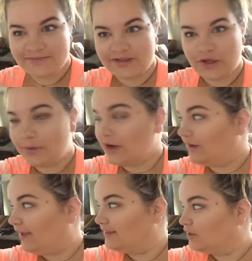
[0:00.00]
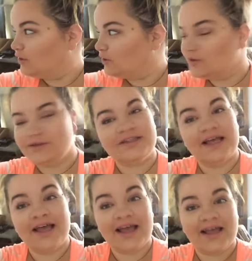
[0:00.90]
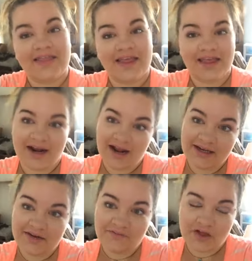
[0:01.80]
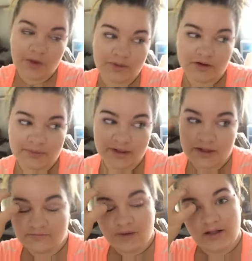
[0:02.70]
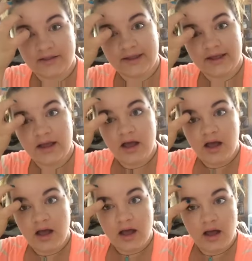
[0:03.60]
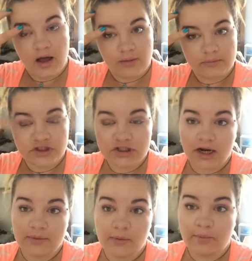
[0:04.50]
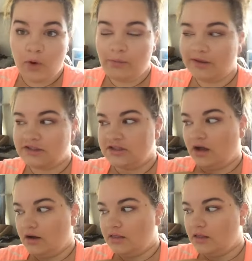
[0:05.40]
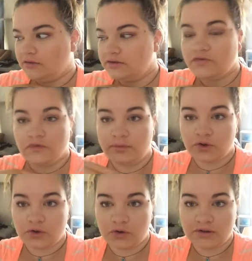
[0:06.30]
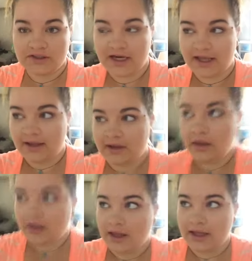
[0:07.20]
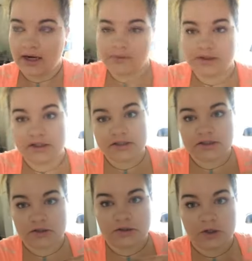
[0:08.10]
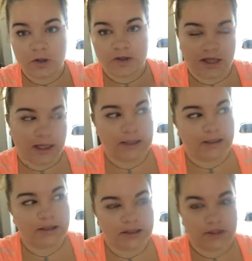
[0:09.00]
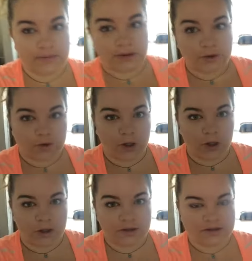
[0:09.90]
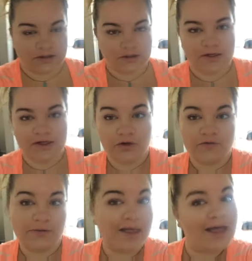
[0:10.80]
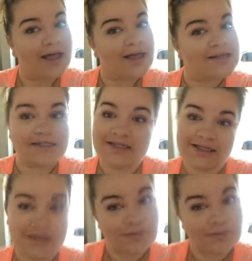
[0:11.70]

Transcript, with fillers: So I'm going to light those, and then I need to film a little bit of Molly. Um, she got a whole bunch of dog clothes from Yurdl today, and I'm going to insert all that in my Yurdl haul, so I need to go film that.